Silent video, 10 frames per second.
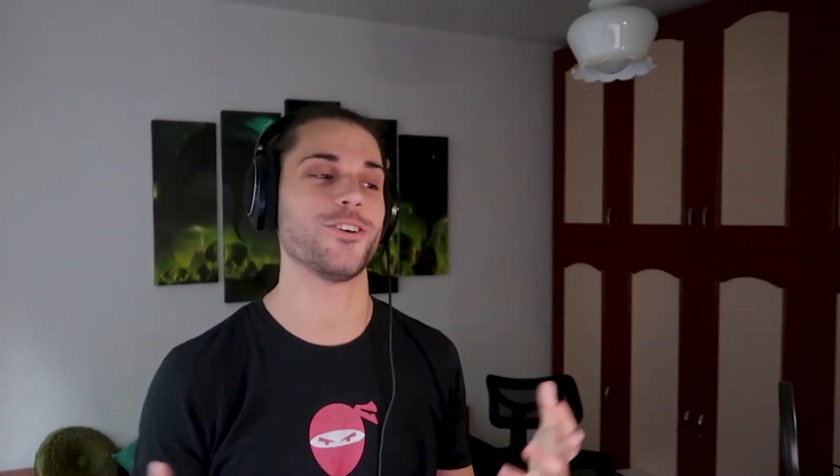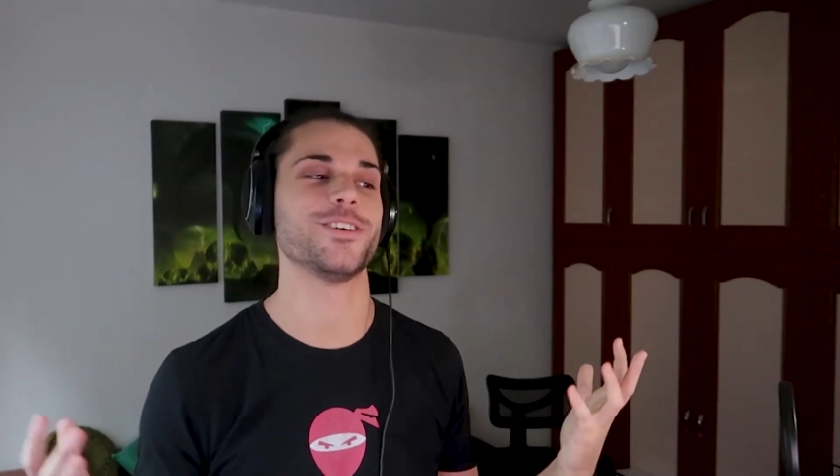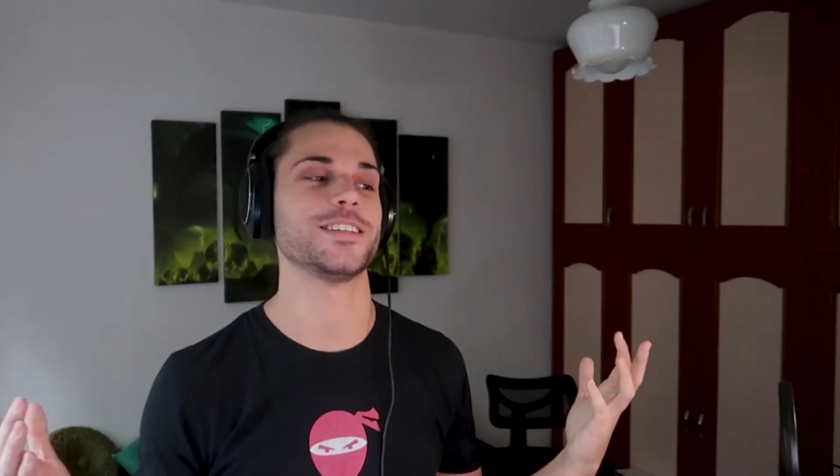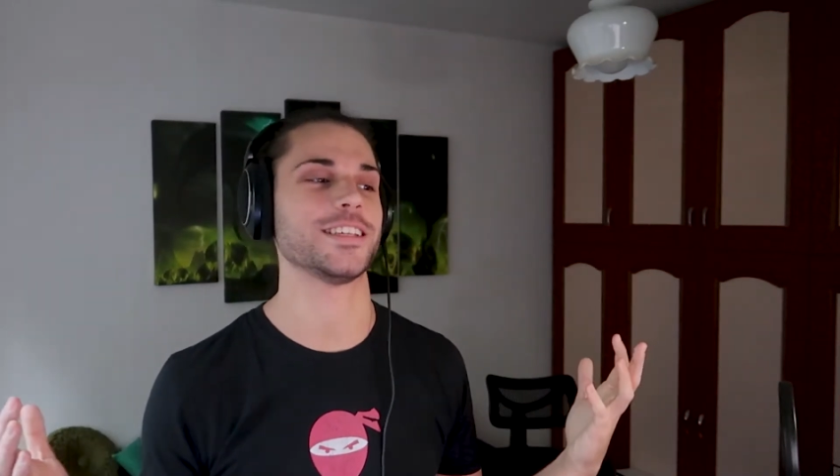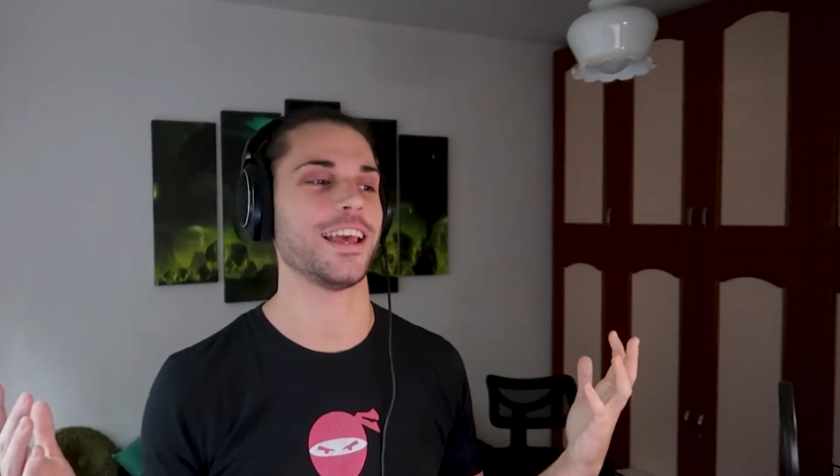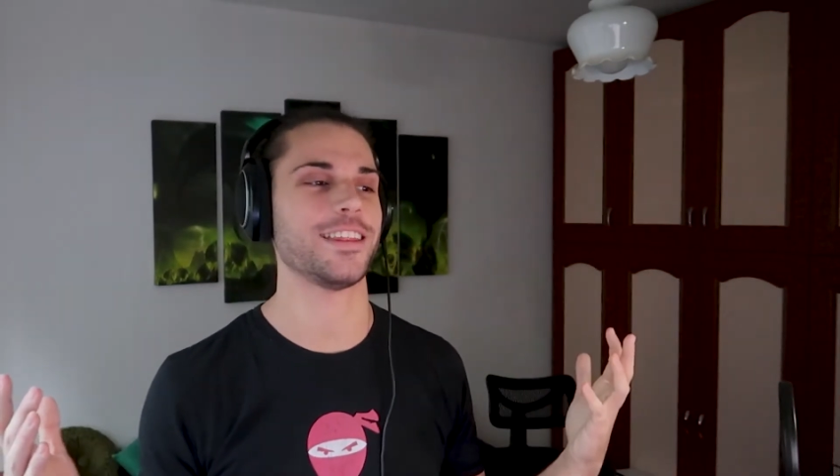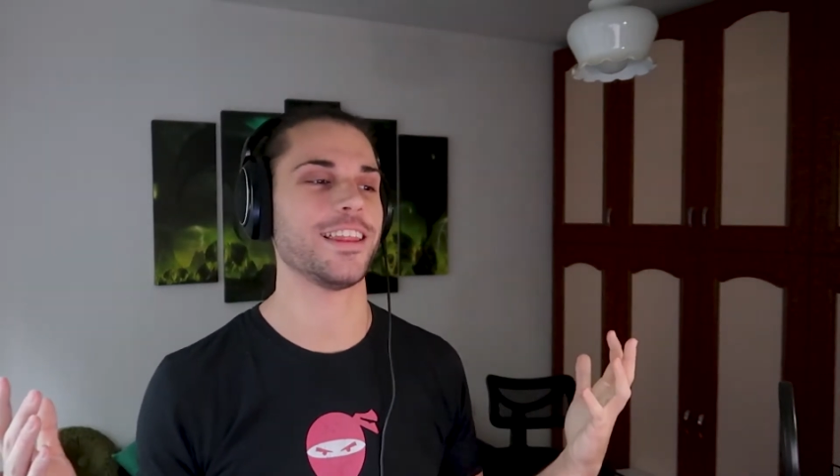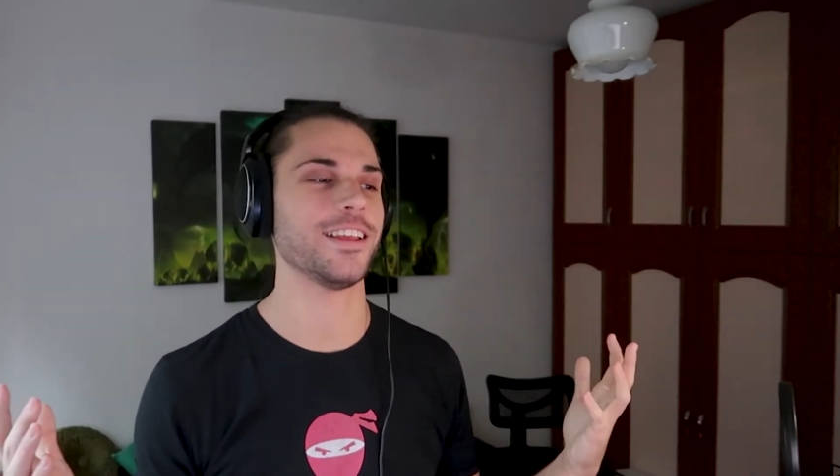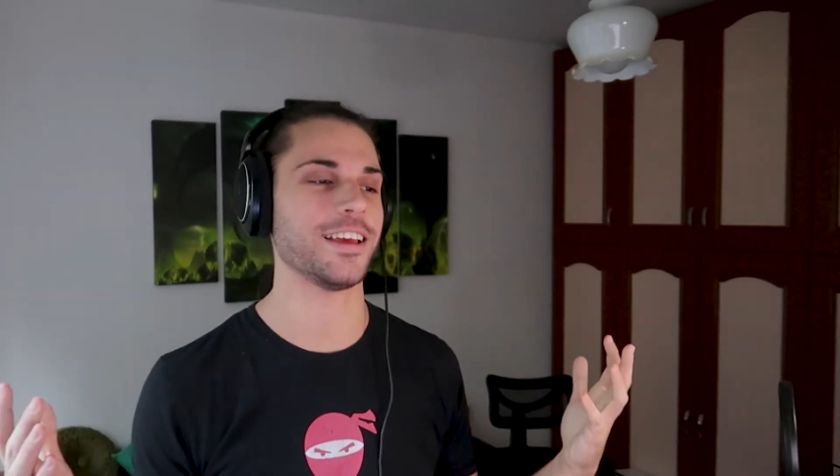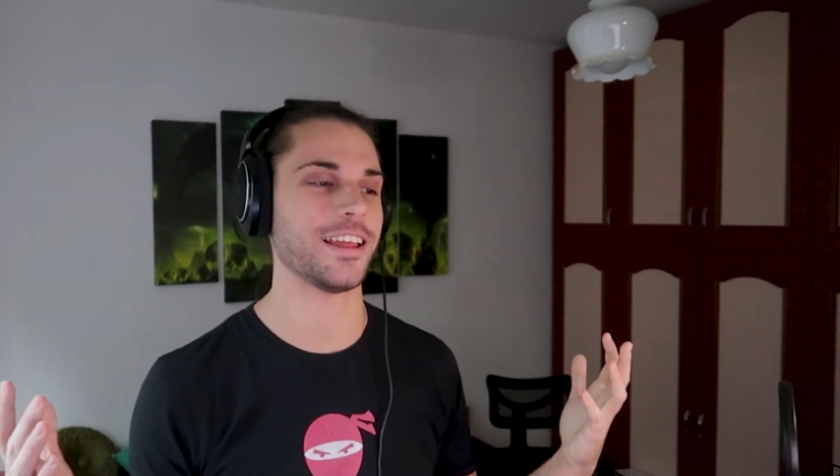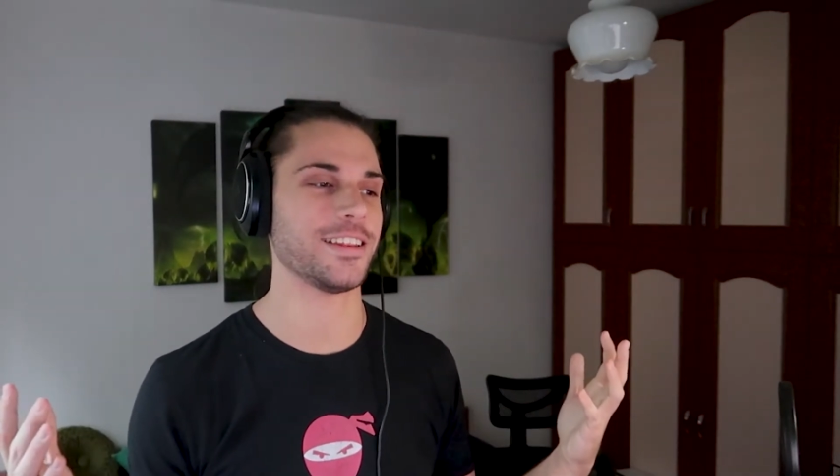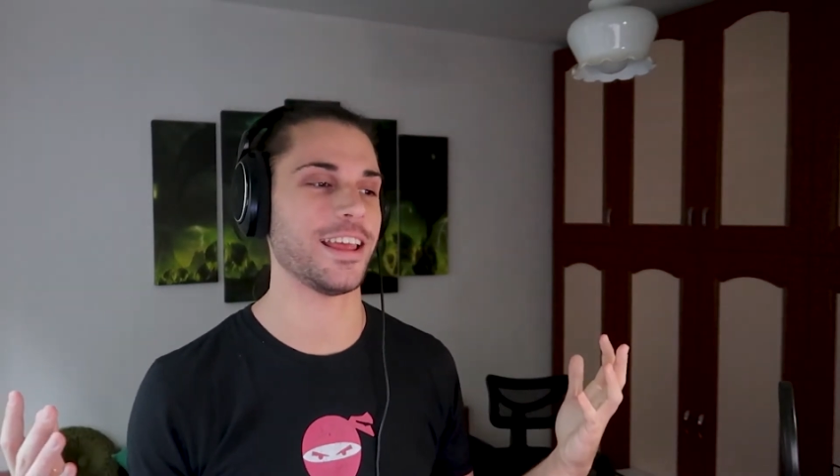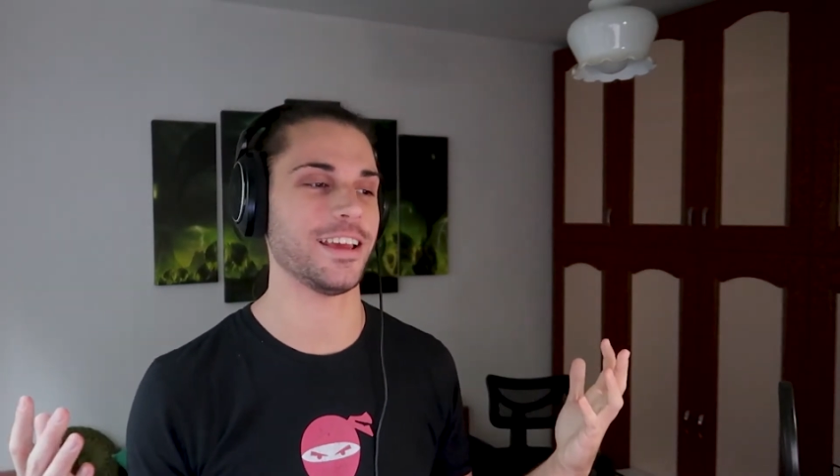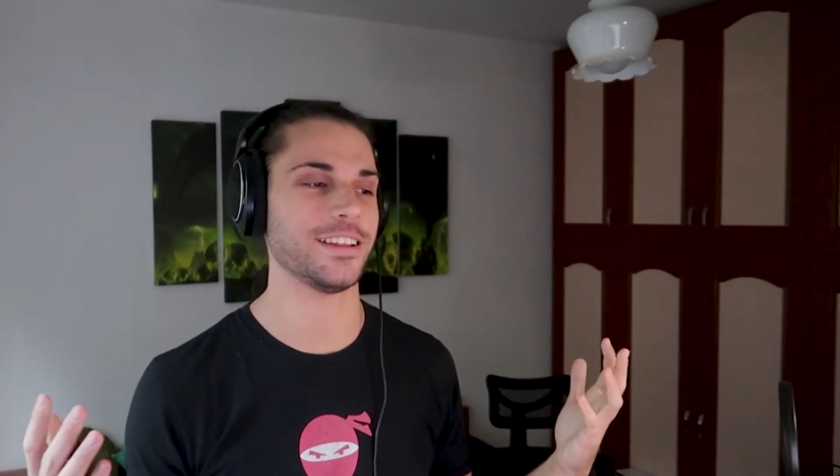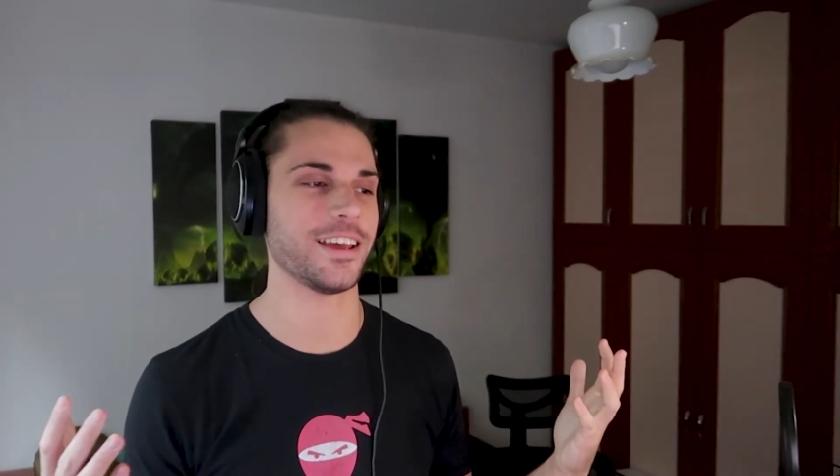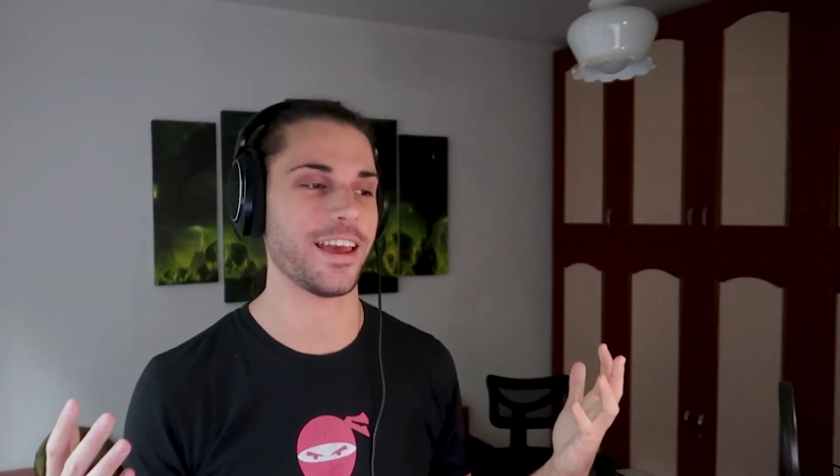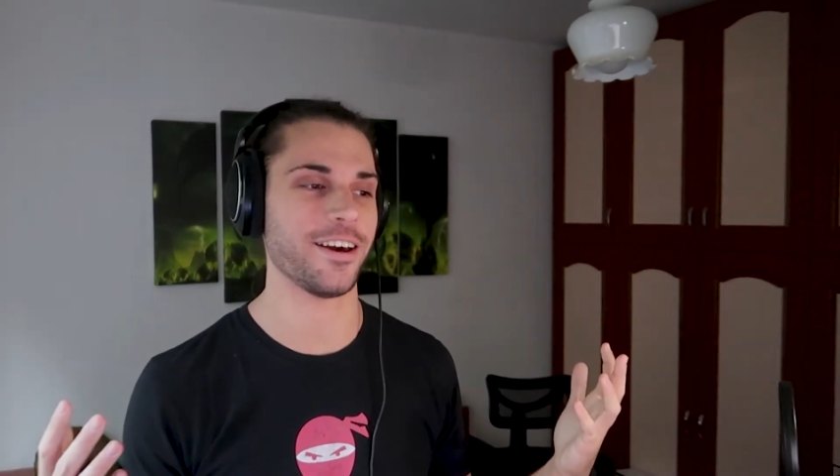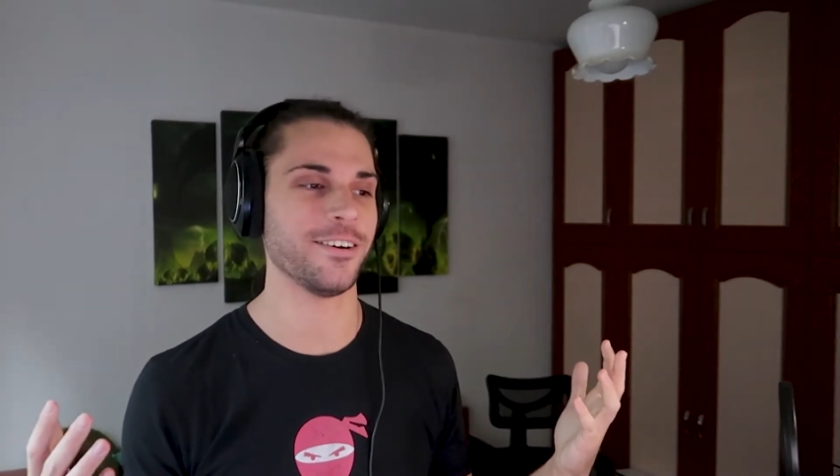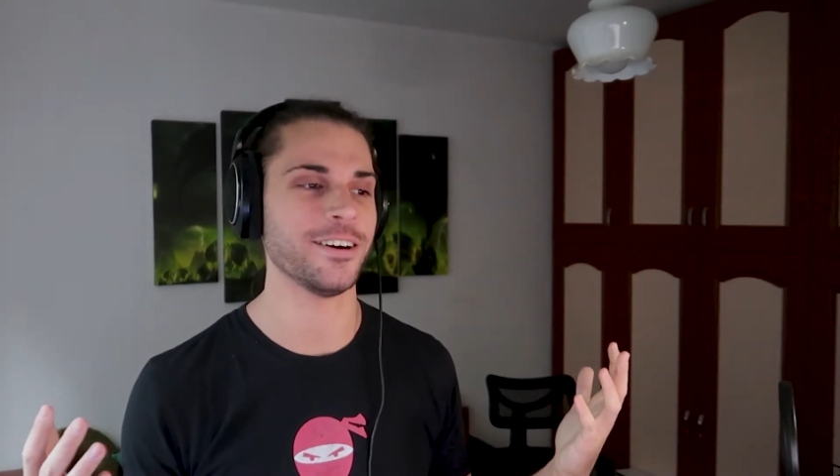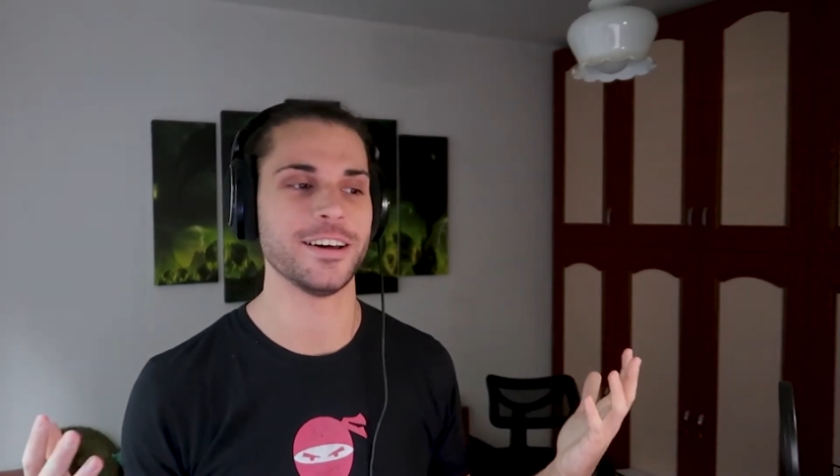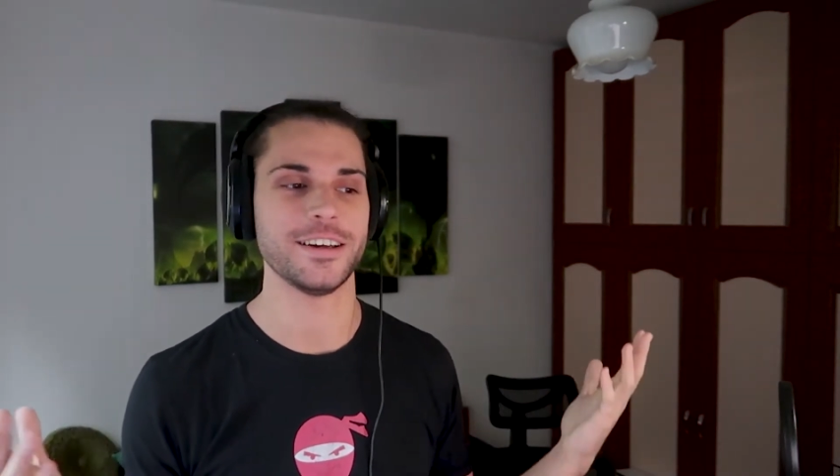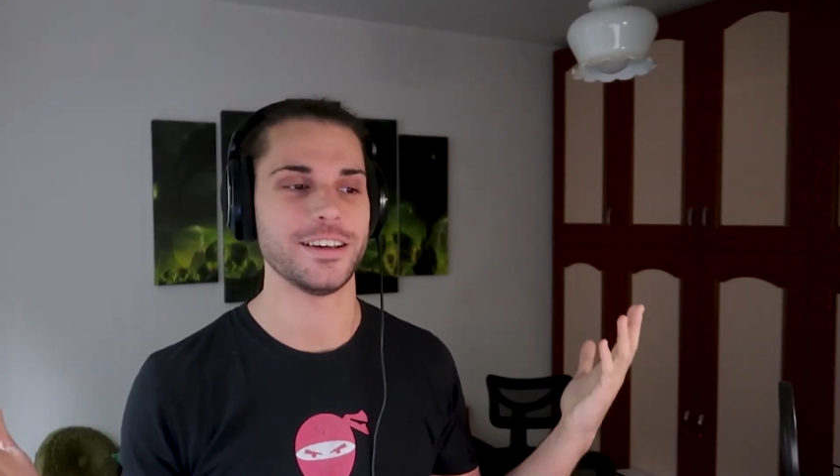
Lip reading: Owens can take the L.